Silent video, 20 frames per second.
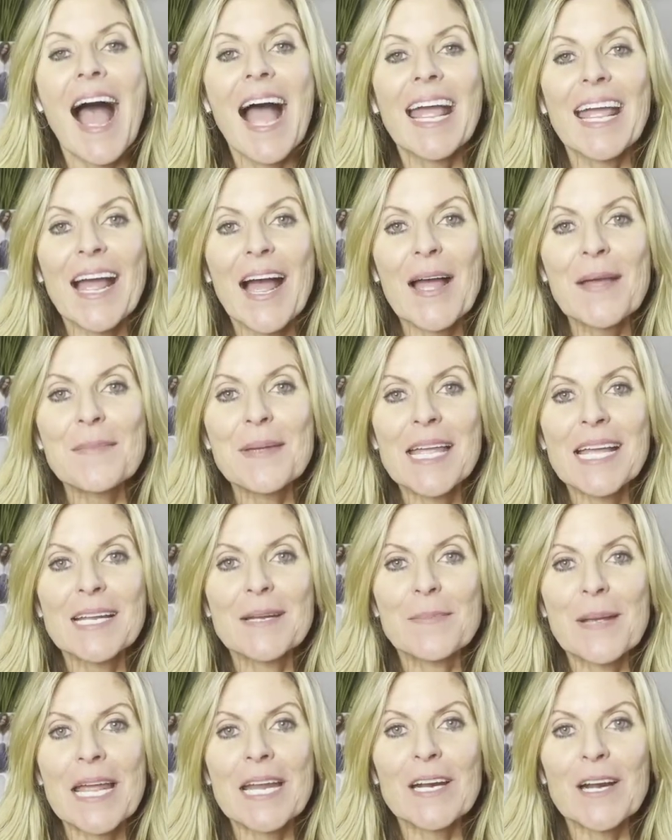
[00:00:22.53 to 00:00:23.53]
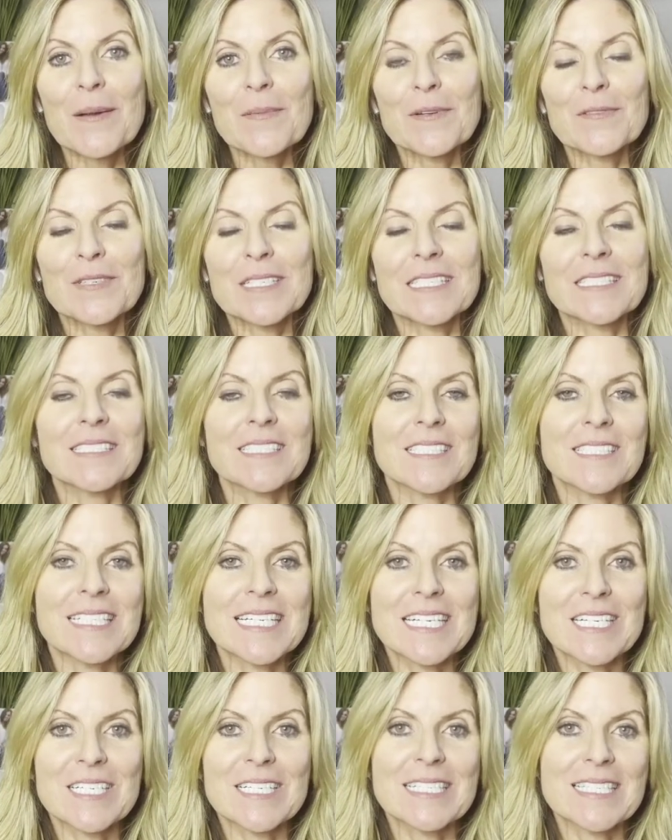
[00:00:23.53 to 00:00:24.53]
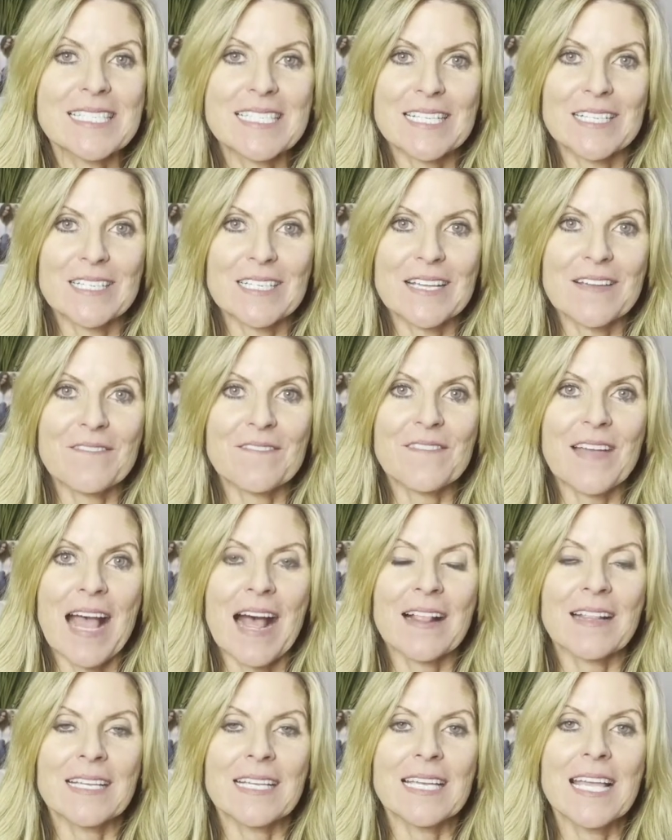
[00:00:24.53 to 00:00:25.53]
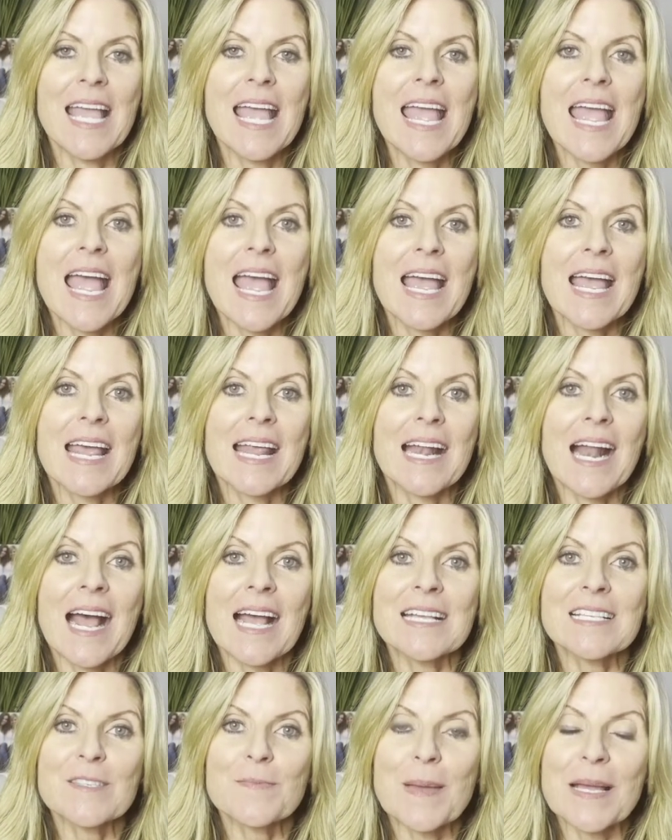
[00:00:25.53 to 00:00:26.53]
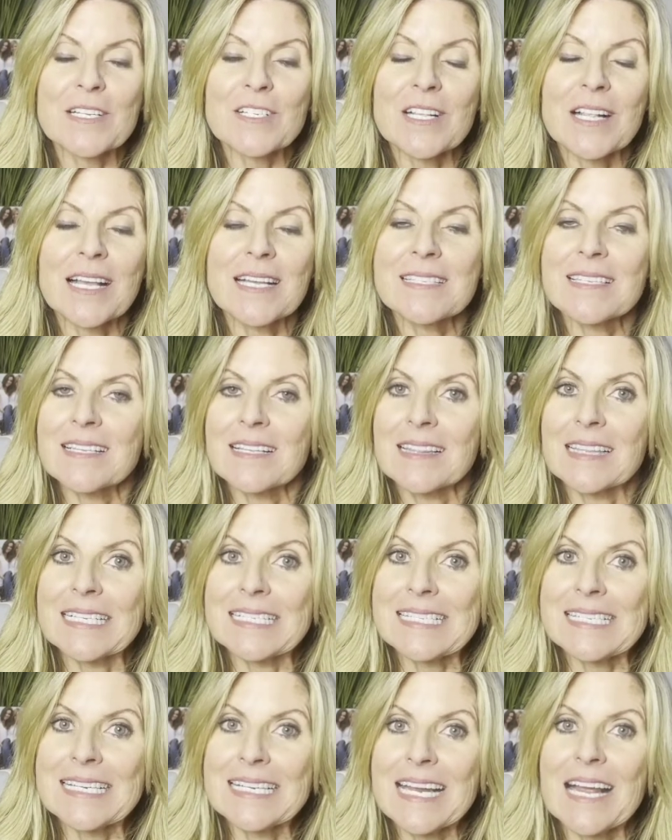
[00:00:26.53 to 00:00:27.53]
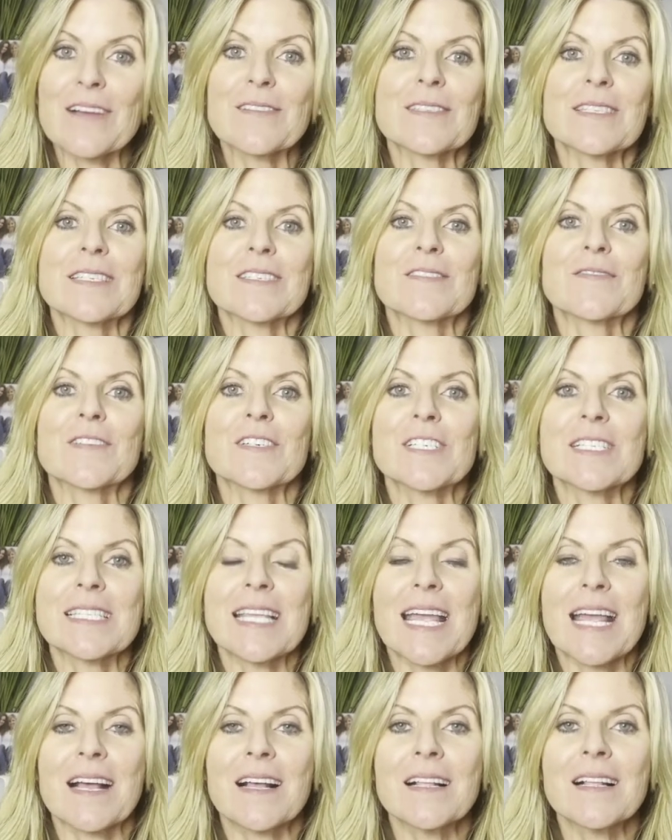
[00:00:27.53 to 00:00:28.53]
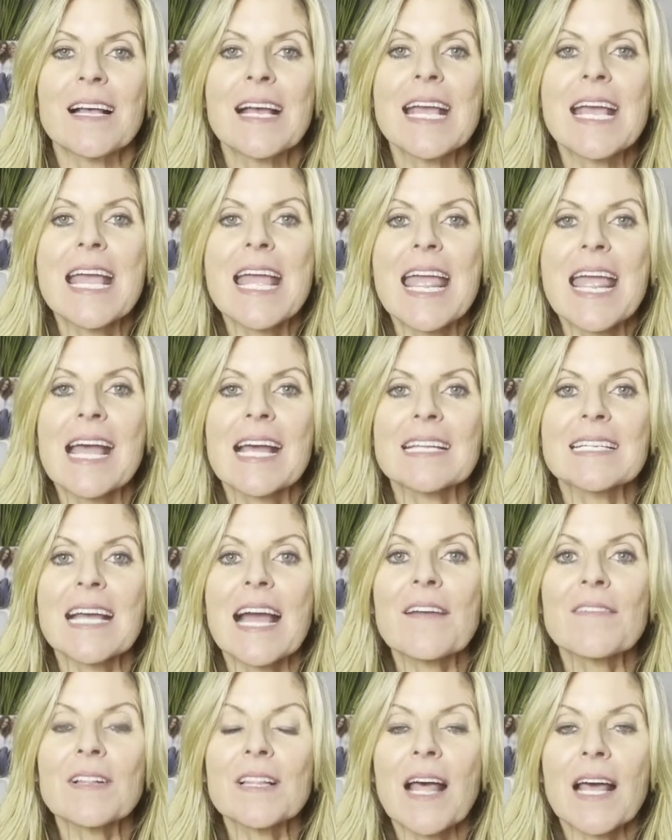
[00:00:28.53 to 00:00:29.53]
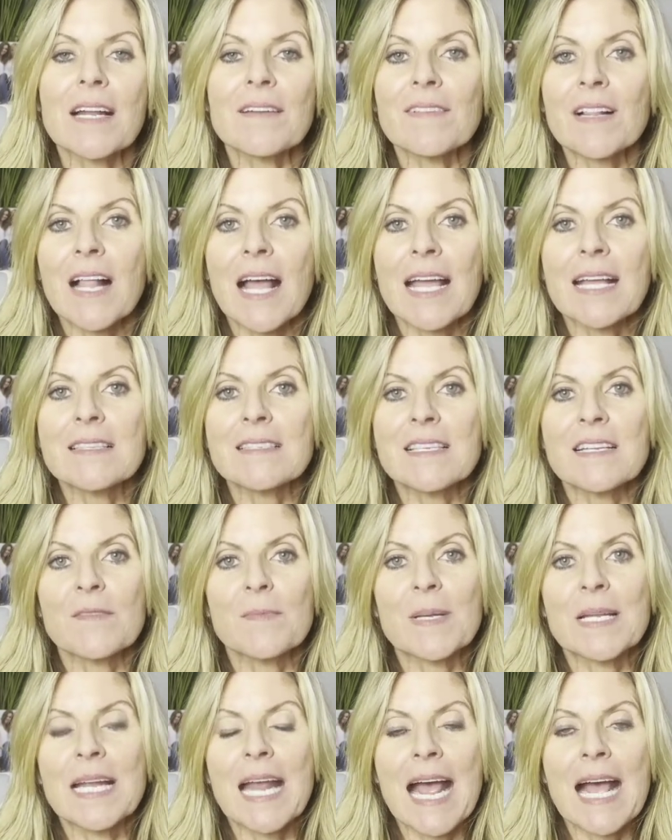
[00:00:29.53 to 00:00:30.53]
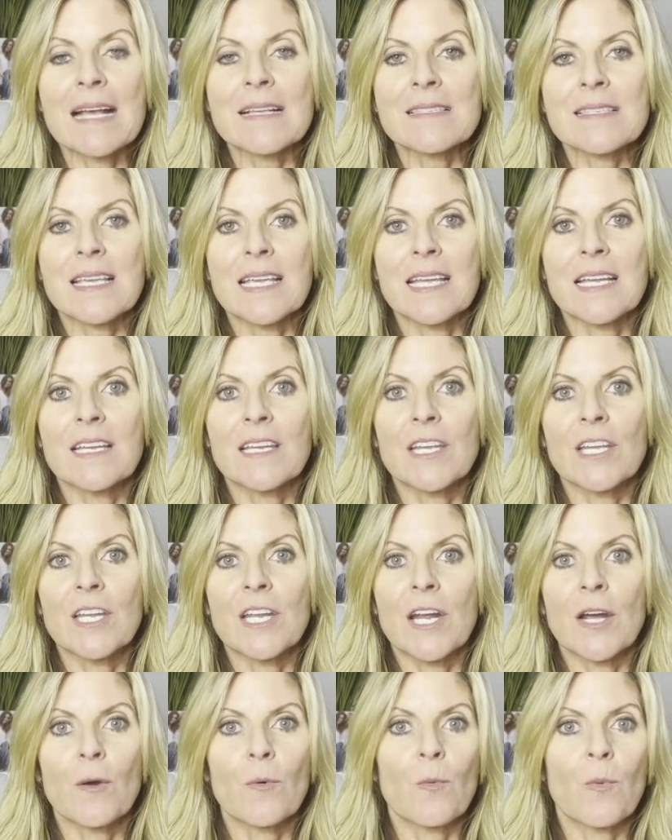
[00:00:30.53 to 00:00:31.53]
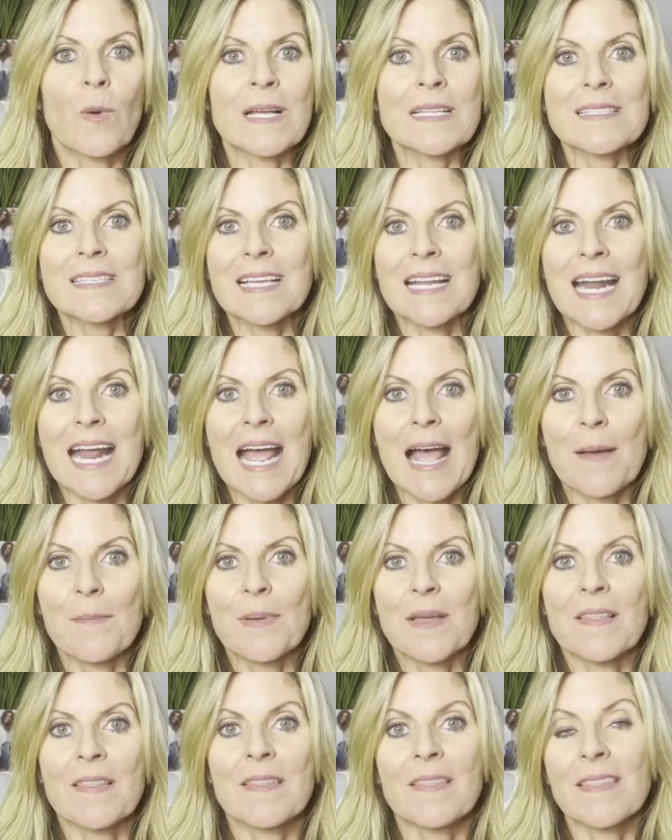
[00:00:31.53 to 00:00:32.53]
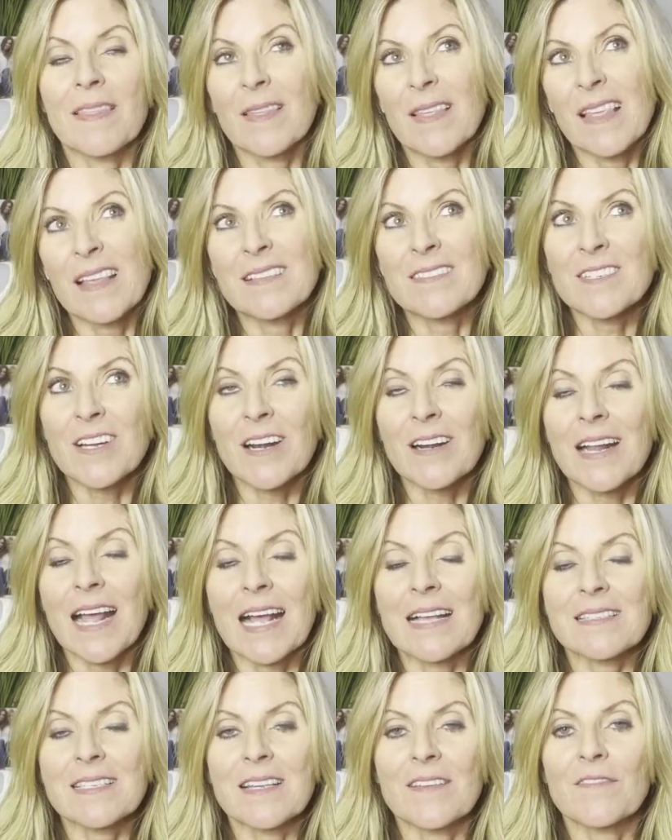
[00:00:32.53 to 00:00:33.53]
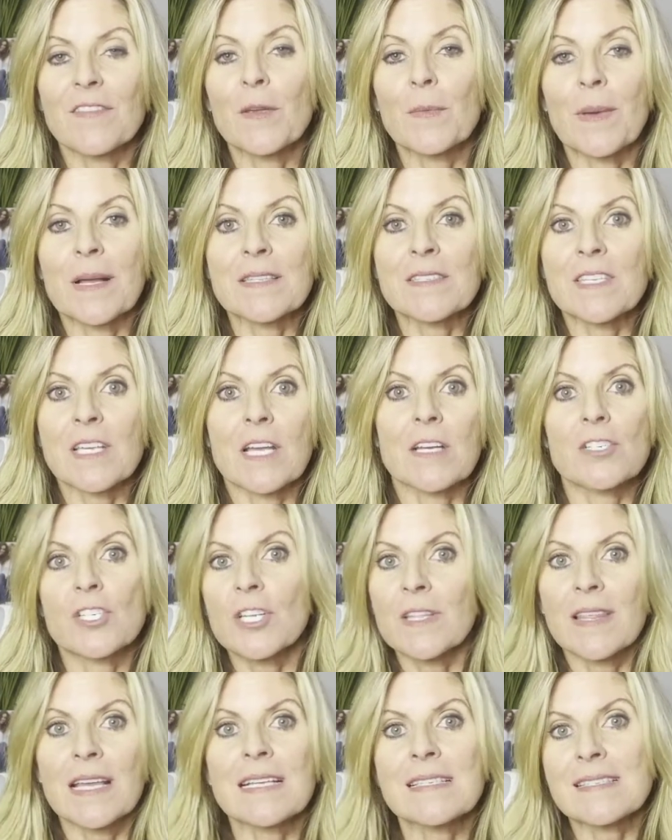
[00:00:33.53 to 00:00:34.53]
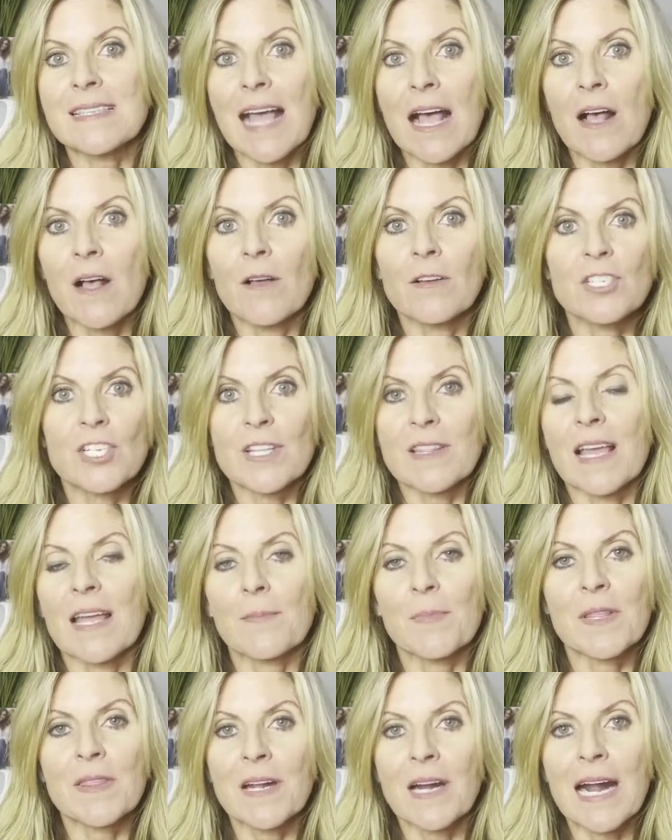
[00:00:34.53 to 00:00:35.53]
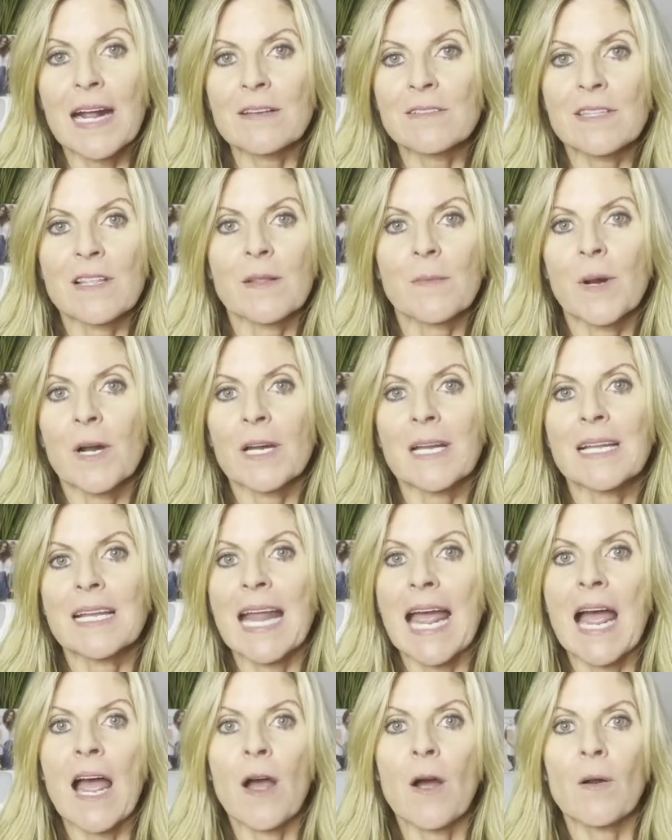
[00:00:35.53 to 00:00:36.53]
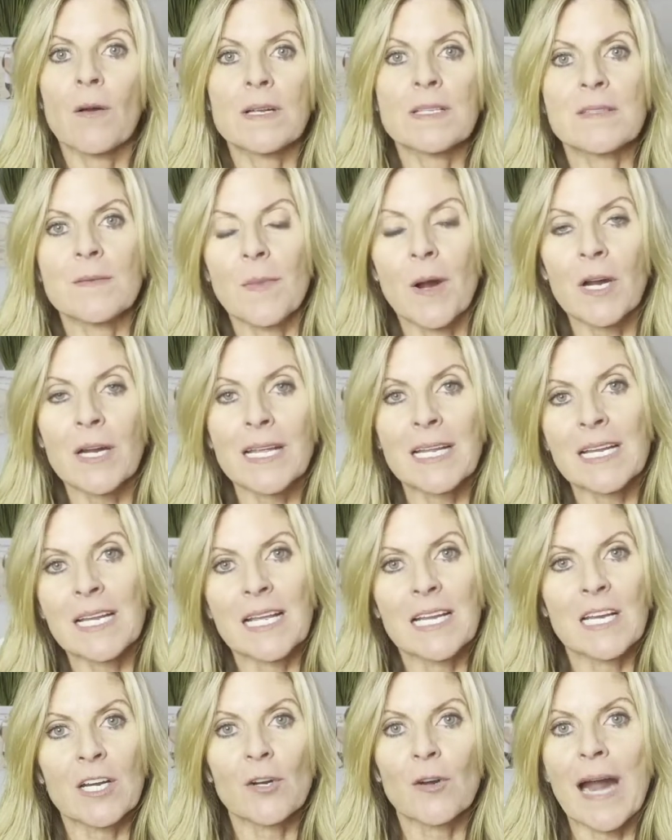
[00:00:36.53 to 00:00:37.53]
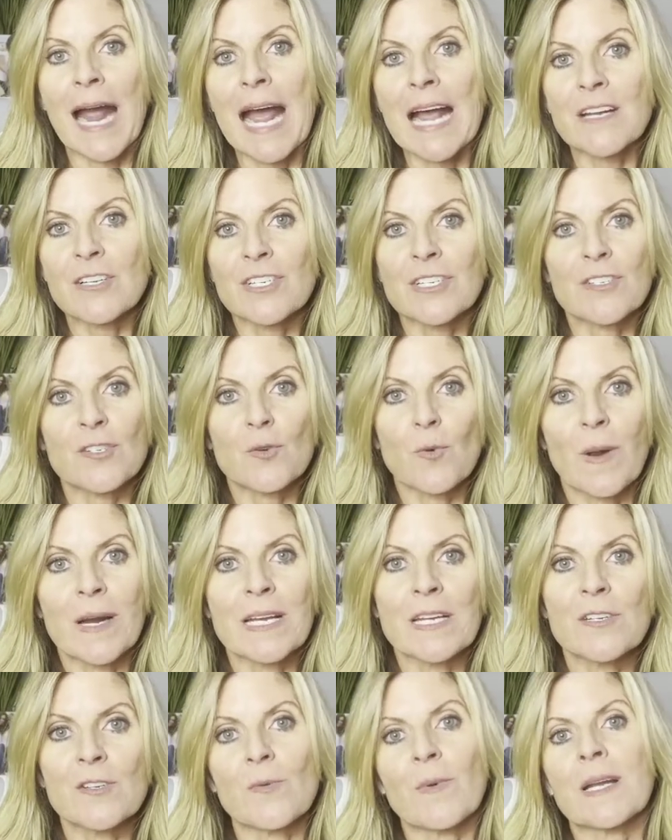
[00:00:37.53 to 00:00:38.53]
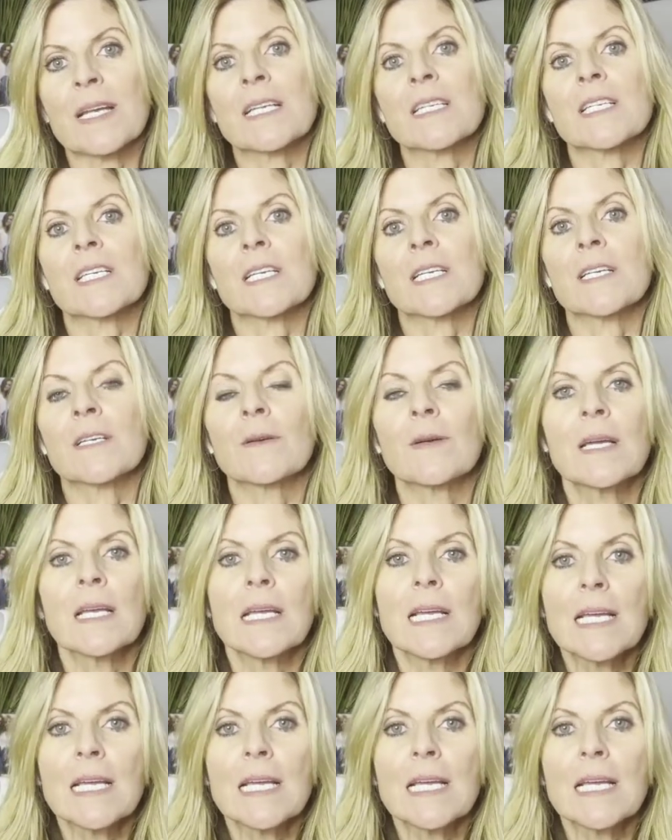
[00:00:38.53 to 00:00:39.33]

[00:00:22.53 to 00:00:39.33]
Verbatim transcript: Hi, I'm Annie Baker. I'm a realtor here in Silicon Valley, and I specialize in listing houses for sale. And I have a lot of clients that have been asking, you know, what's going to happen. They started asking a few months ago should they sell? Should they put their house on the market now? Or is the market going to crash in 2022?